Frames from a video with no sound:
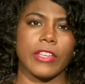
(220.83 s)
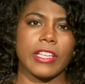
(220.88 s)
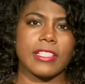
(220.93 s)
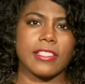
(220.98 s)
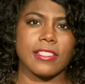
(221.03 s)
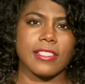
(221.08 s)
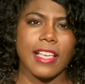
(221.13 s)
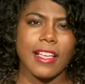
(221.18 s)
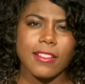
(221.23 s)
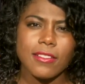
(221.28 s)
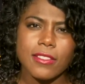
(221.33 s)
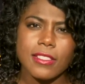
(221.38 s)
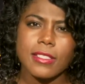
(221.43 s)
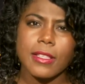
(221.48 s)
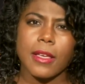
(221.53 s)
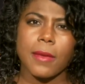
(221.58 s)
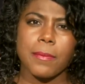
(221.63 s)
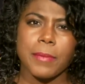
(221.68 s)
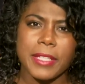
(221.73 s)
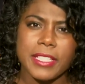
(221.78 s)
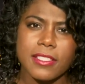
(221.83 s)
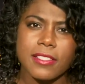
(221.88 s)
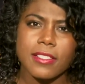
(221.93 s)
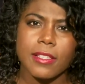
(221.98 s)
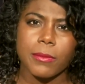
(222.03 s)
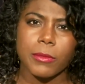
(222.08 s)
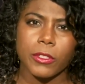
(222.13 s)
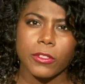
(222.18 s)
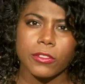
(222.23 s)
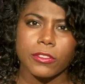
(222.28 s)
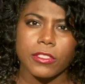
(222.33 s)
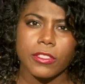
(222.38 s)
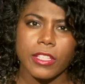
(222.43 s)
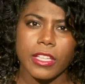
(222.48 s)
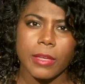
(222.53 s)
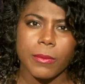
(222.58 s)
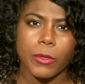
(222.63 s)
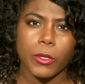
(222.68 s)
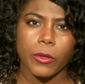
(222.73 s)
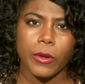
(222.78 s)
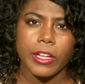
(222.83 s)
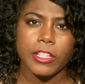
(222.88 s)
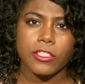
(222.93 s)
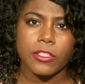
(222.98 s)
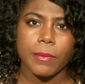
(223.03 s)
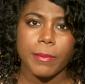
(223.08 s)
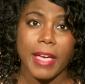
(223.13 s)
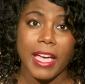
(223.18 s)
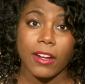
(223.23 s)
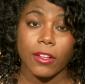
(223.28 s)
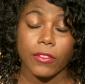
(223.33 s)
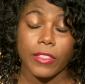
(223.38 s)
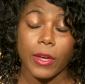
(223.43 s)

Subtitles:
it sounds a bit similar to the immigration battle